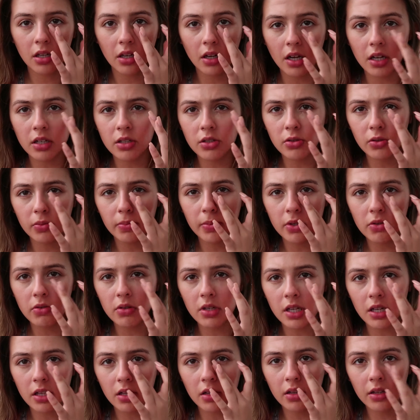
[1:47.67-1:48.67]
Natural
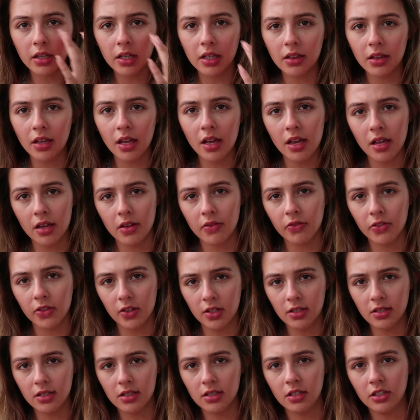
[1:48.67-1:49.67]
beauty, clean life.
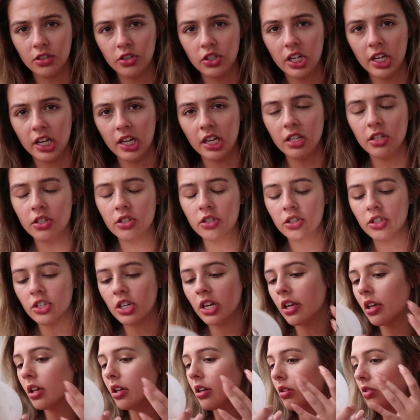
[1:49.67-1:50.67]
This is a changed
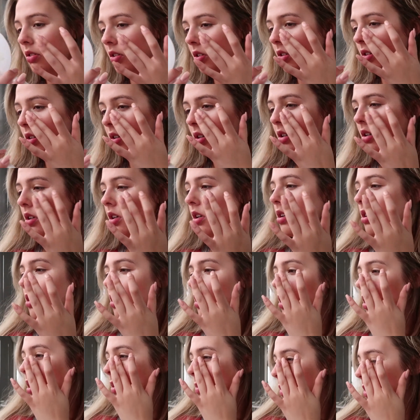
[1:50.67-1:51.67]
channel.
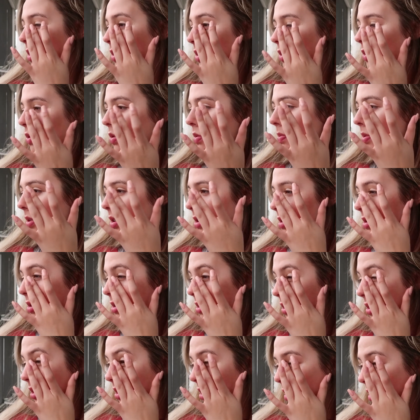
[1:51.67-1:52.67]
I'm a new
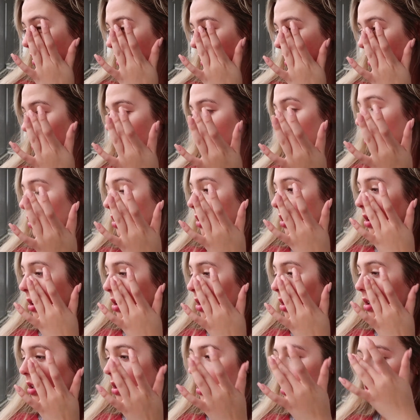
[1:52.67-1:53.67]
person.
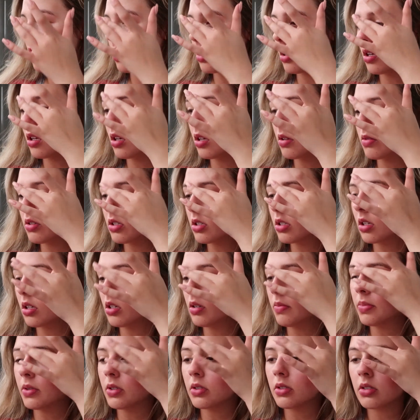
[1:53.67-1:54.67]
I'm just
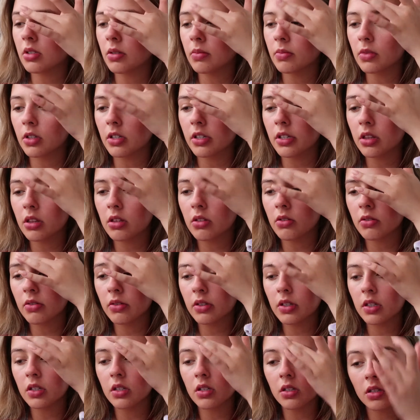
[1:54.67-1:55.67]
gonna put some right through
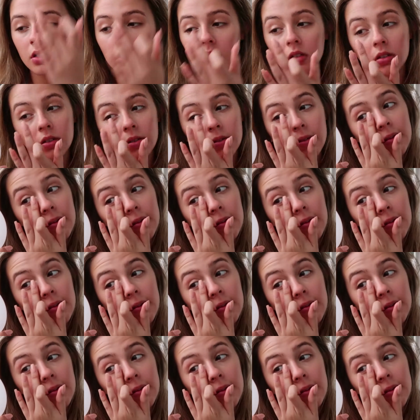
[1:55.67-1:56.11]
here.